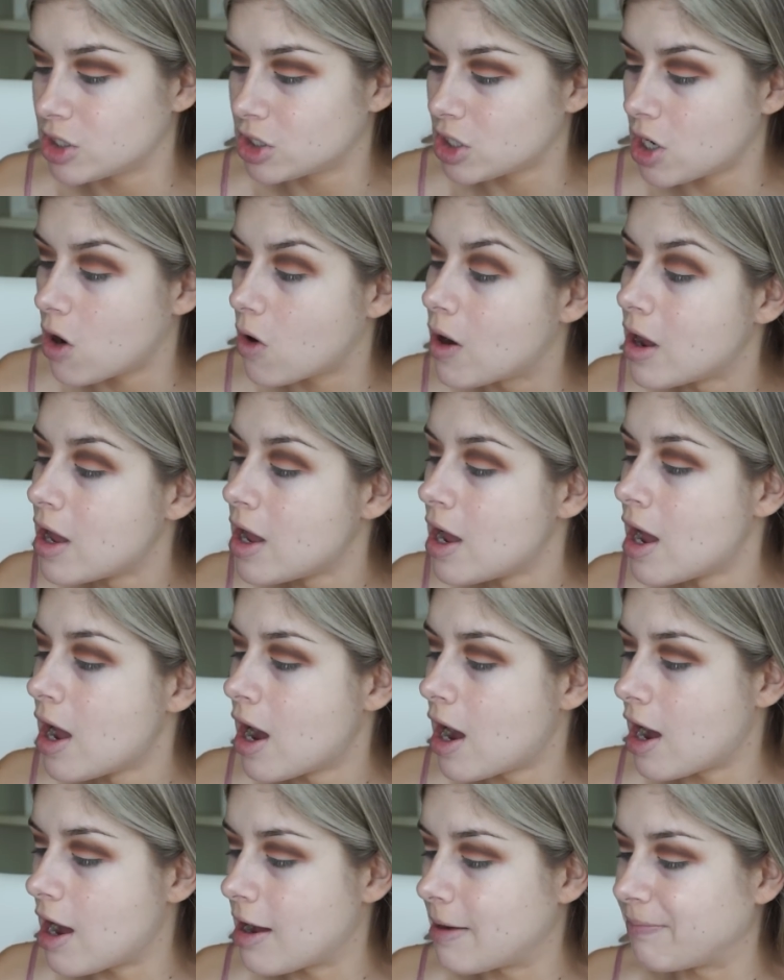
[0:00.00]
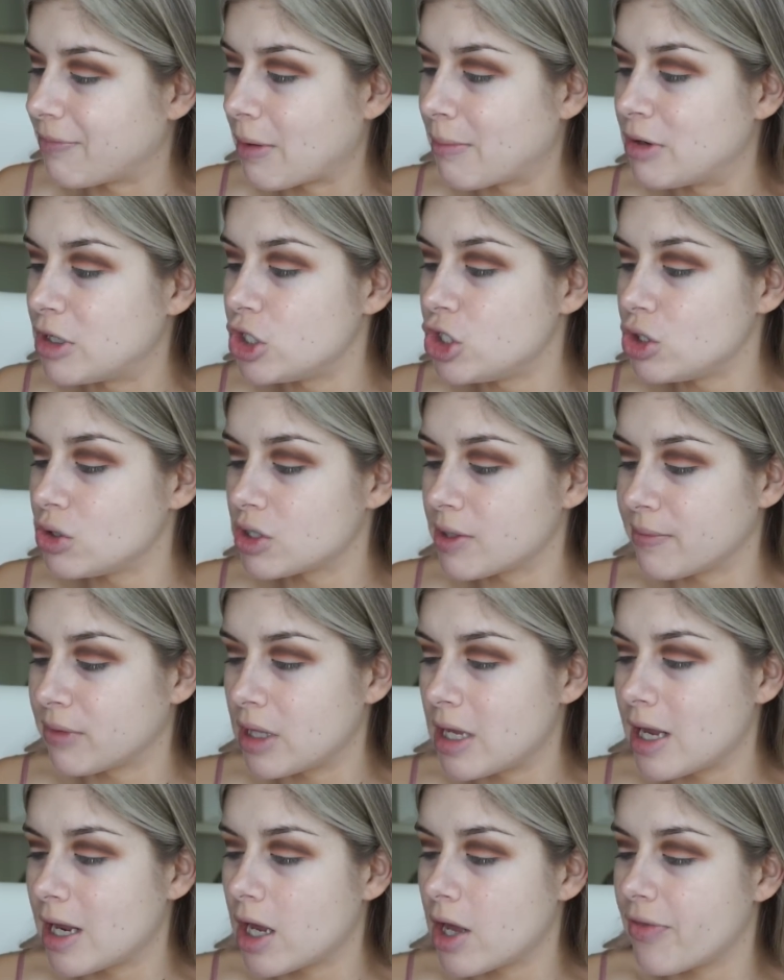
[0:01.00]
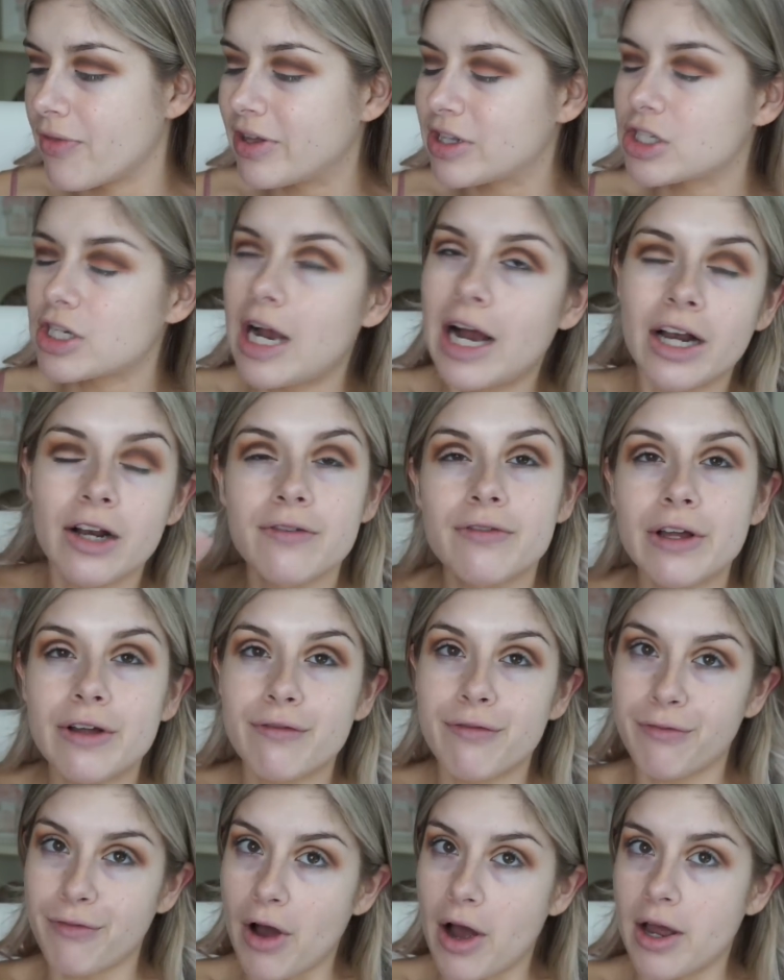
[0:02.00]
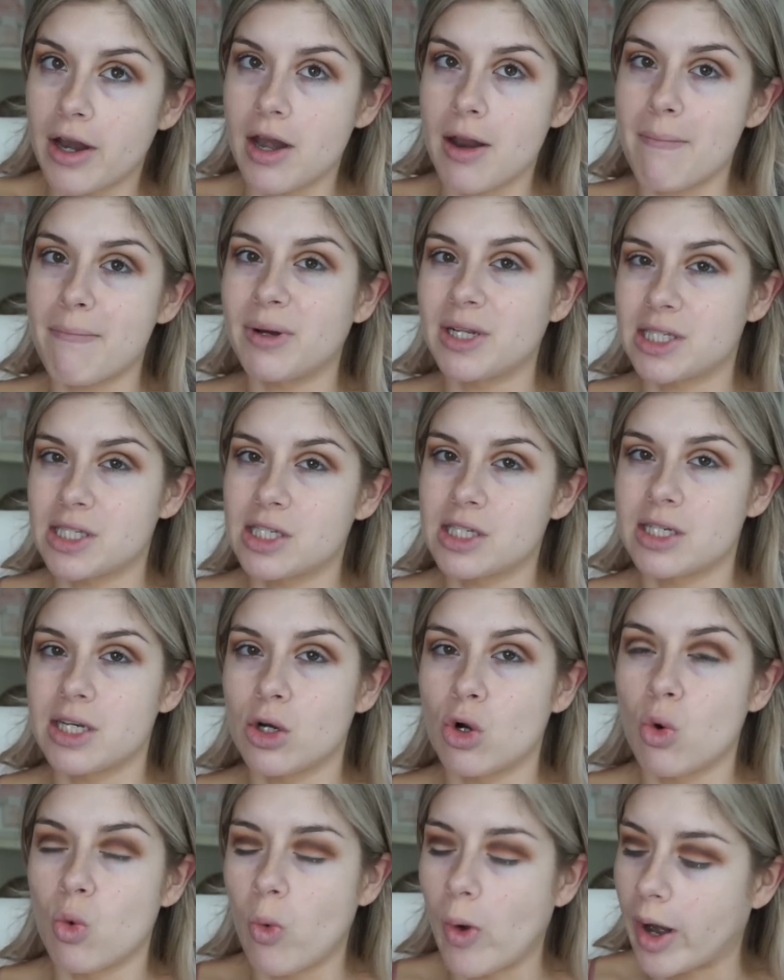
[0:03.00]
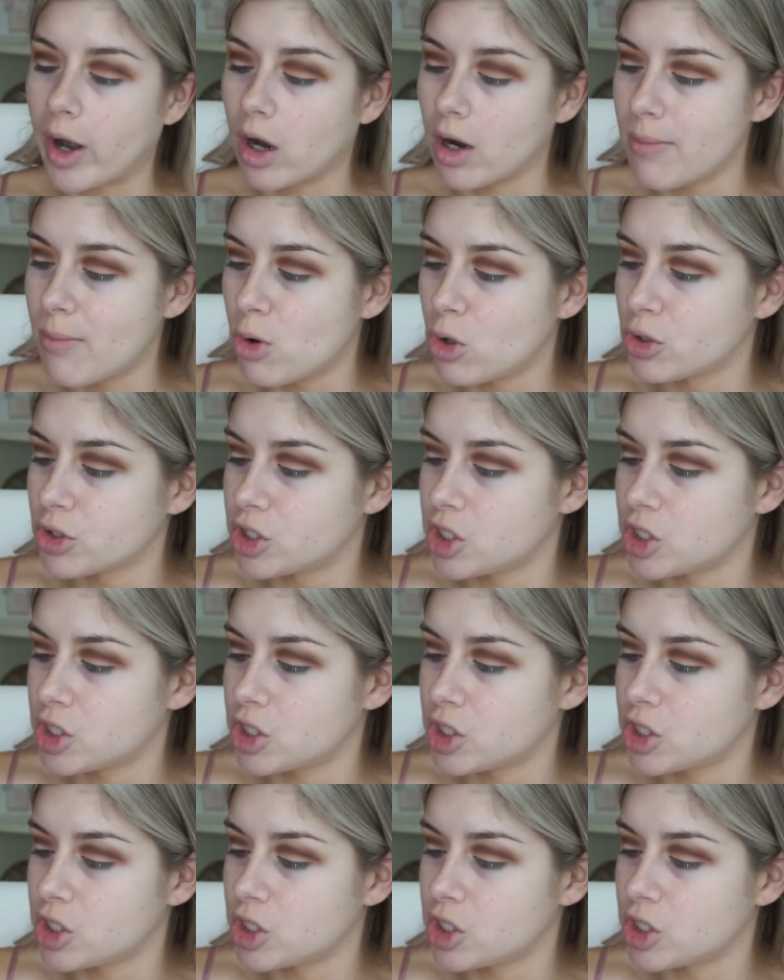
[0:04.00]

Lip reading: So I'm going to do something that's kind of like fun but still wearable.